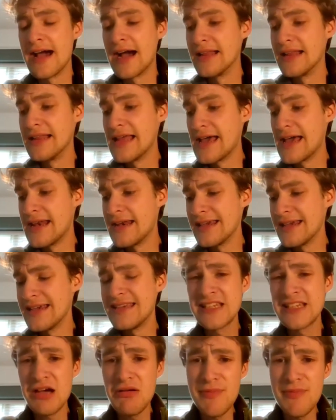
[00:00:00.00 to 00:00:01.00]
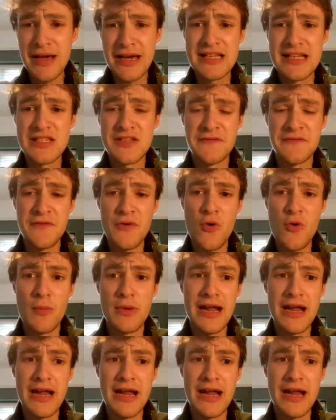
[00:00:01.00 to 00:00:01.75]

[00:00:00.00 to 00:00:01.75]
And then he's coming back into form.